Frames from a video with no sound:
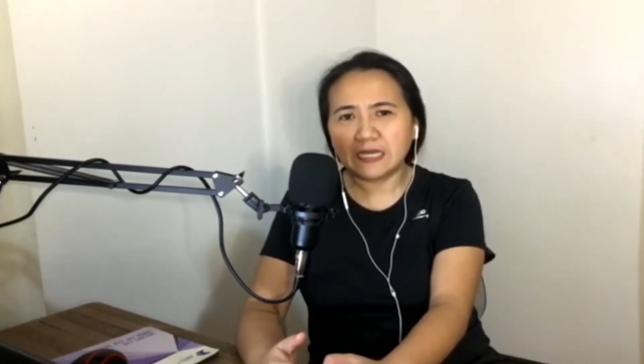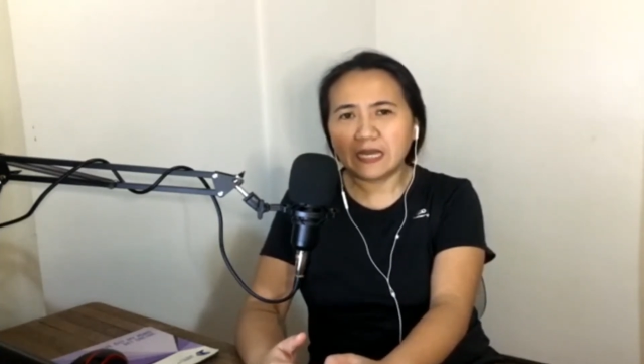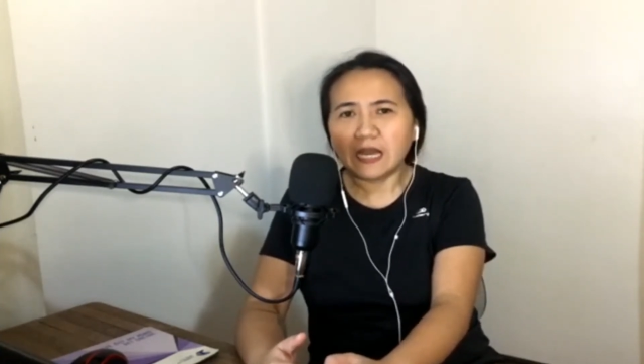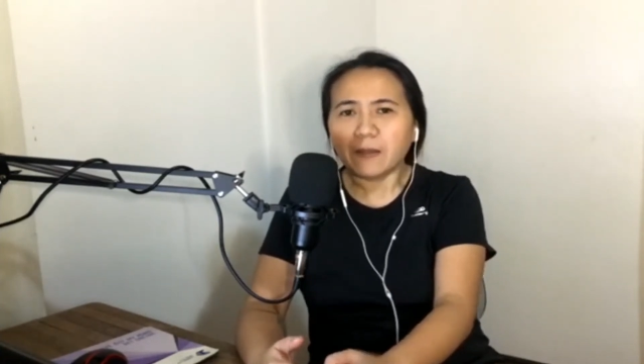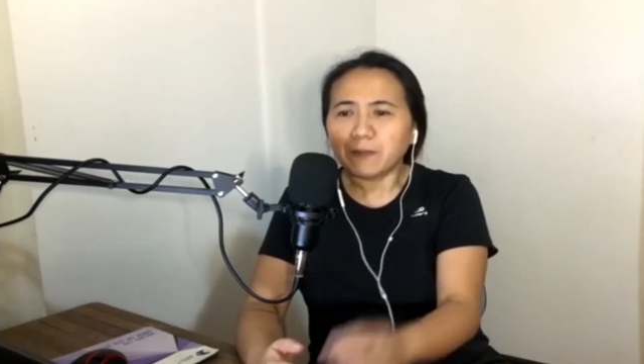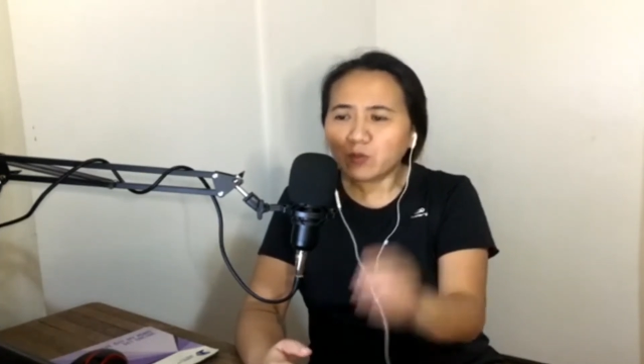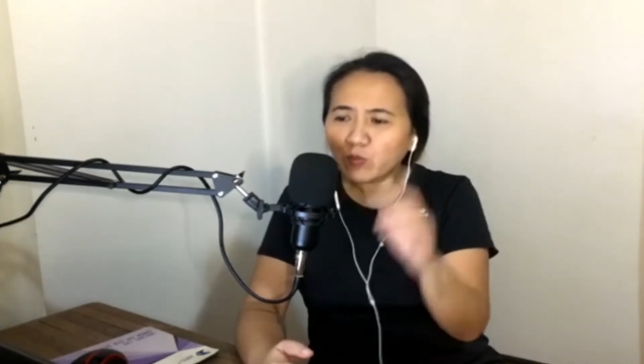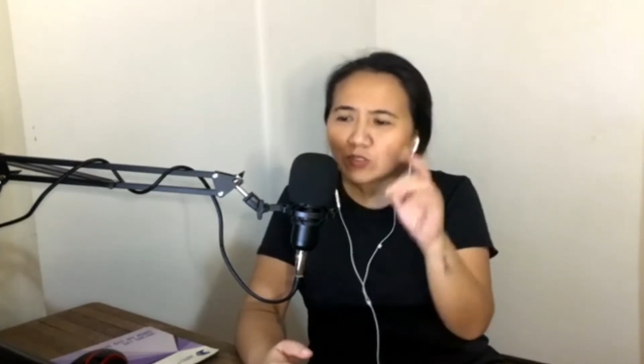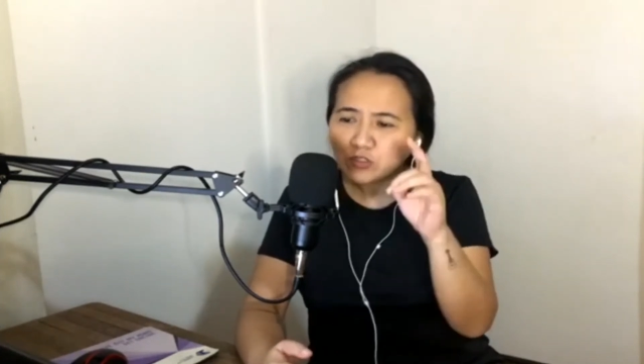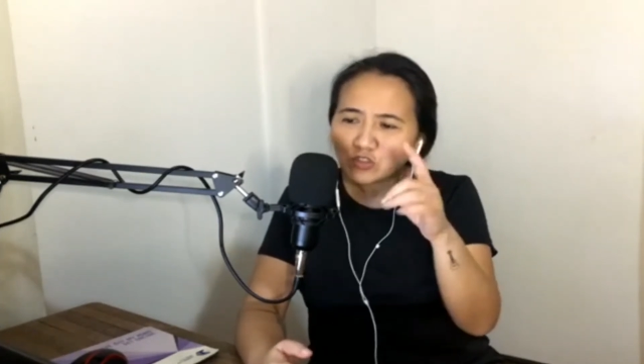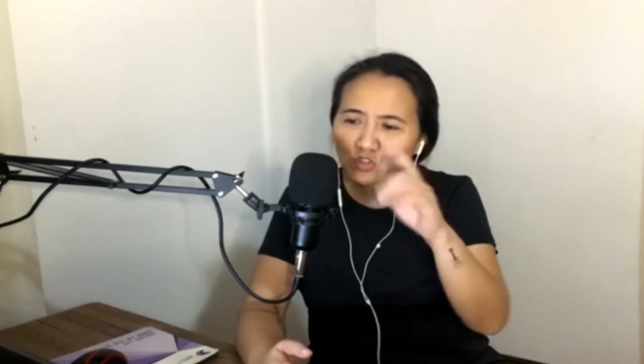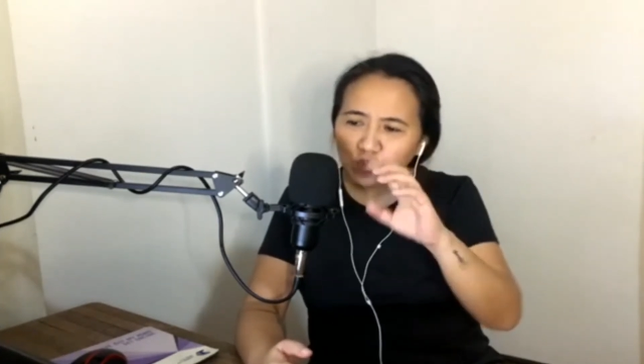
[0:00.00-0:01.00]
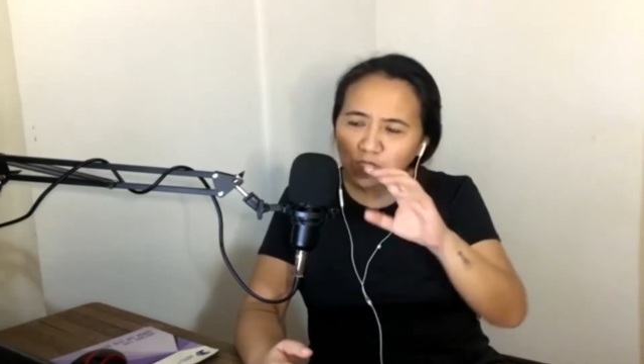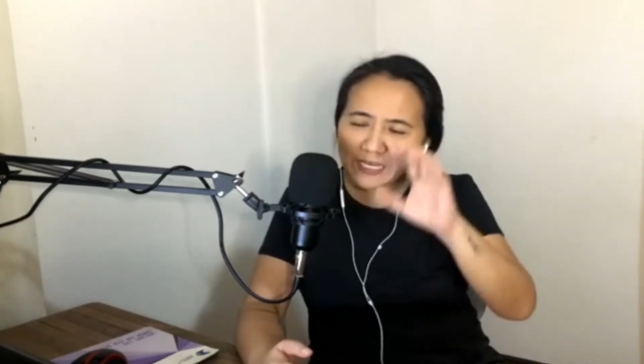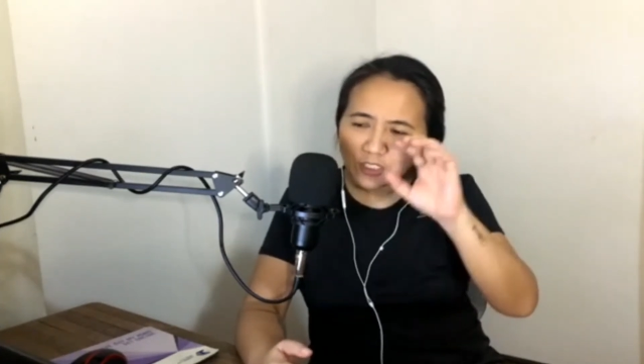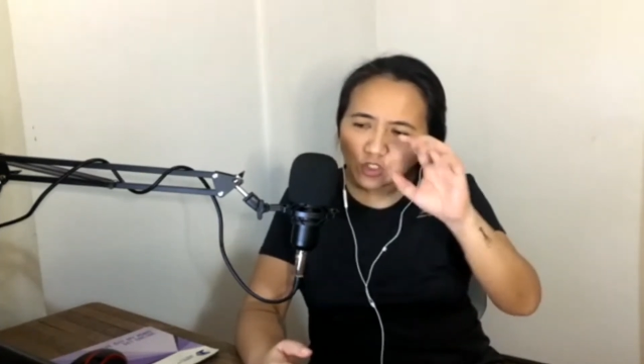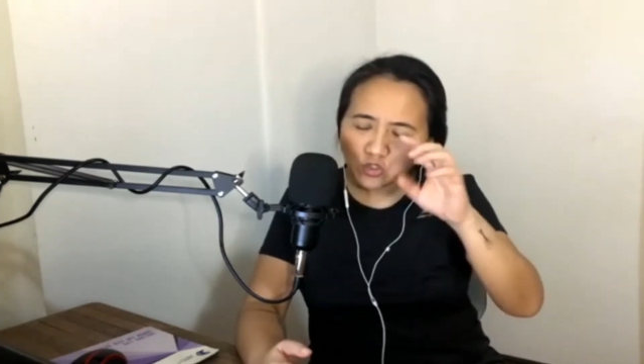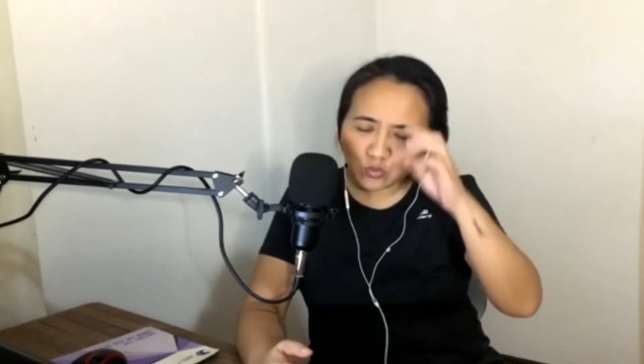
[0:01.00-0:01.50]
But when you try
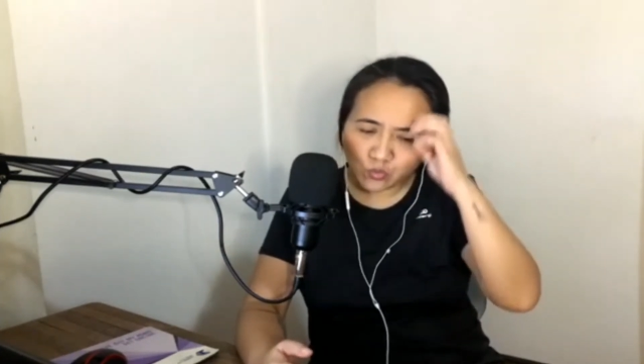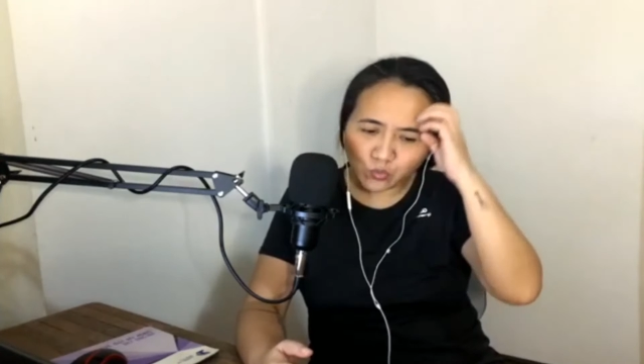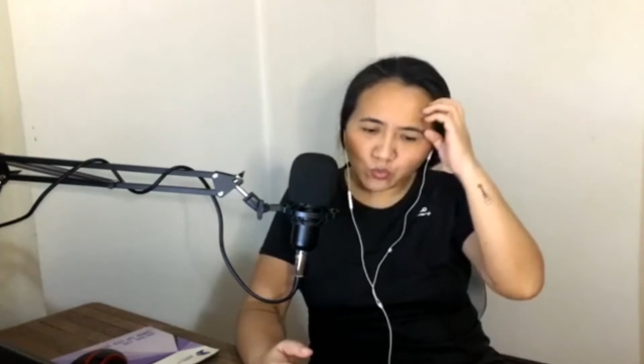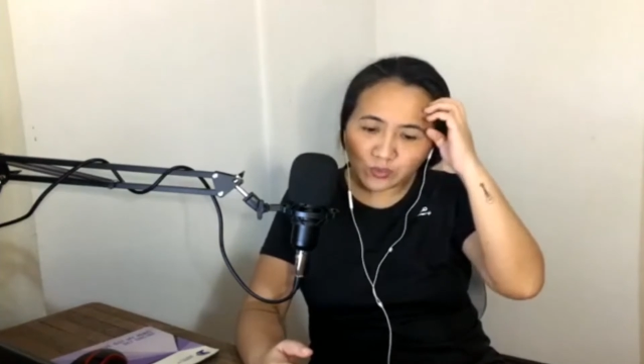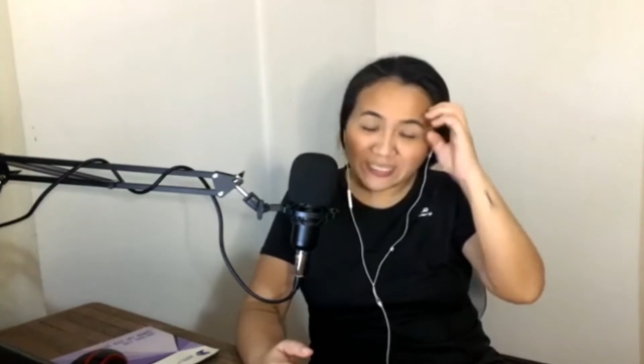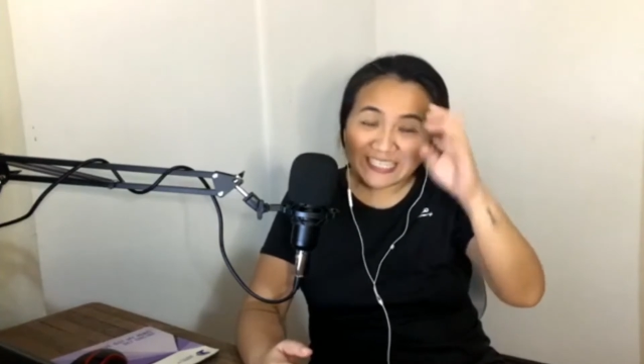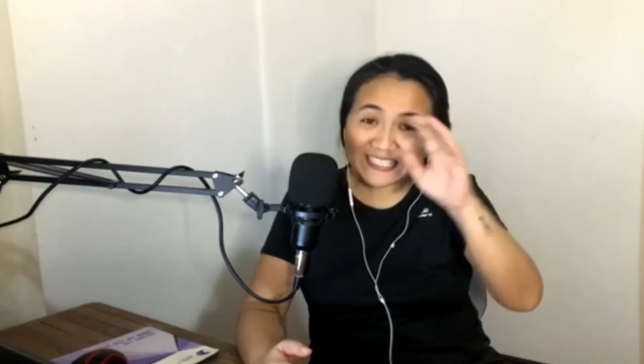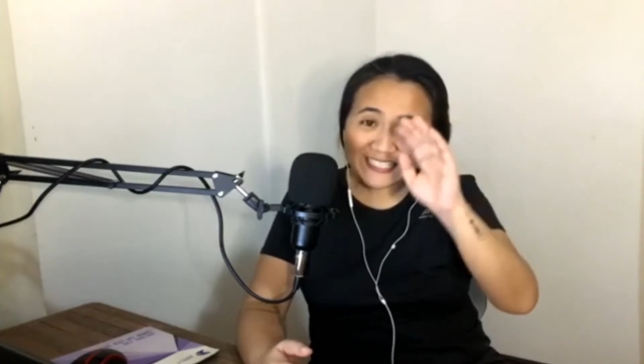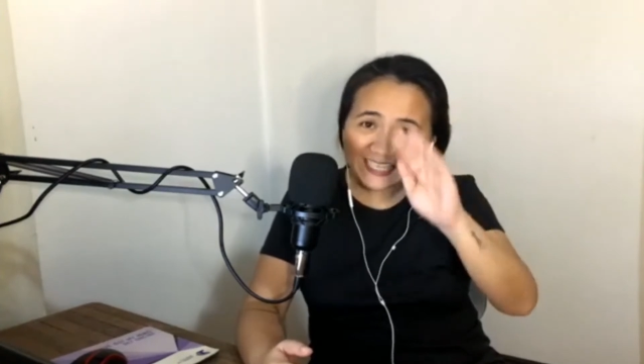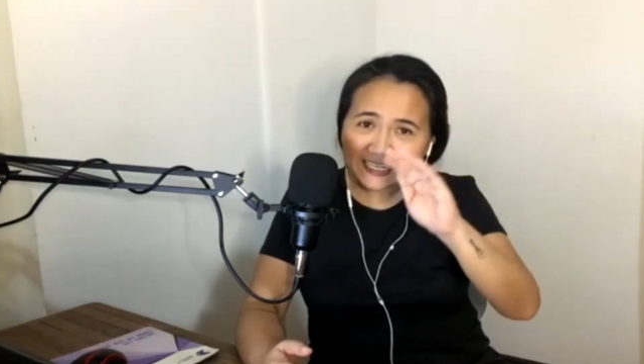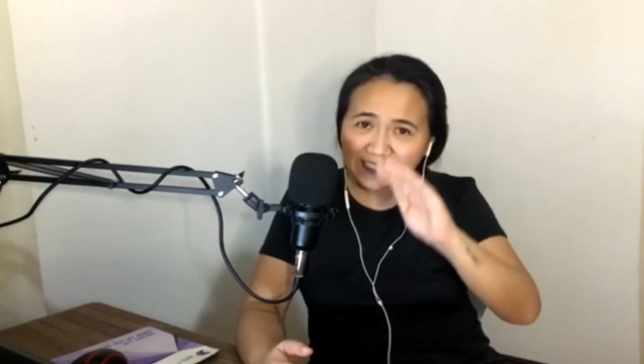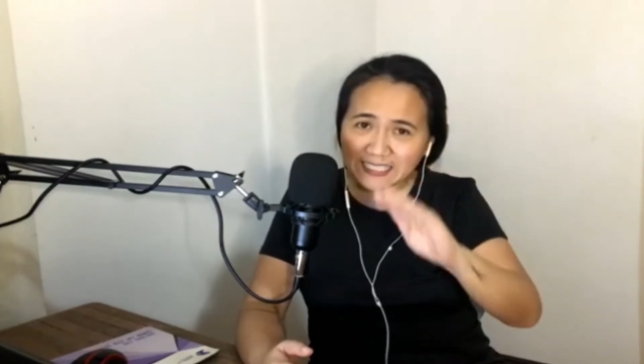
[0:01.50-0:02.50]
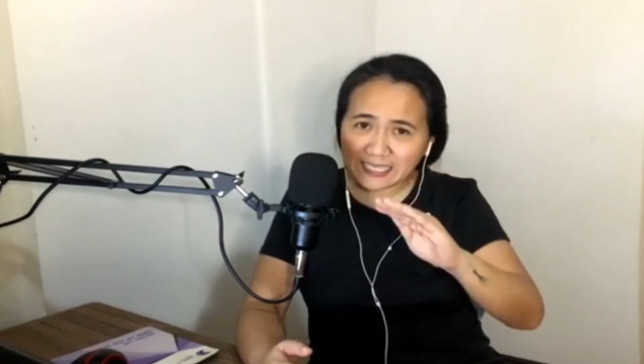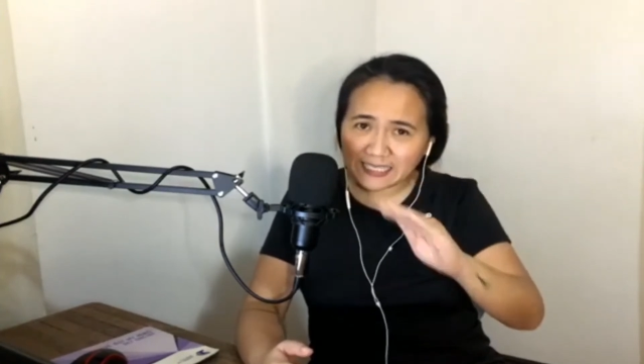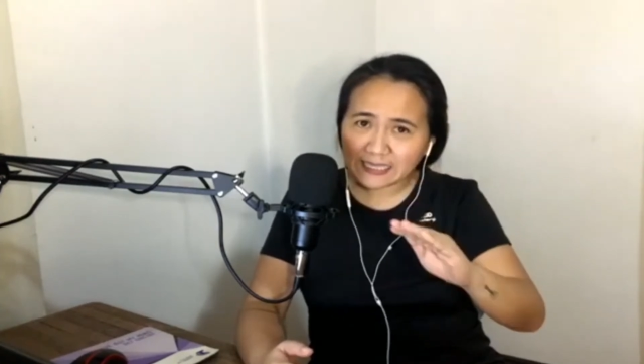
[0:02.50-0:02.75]
to dissect it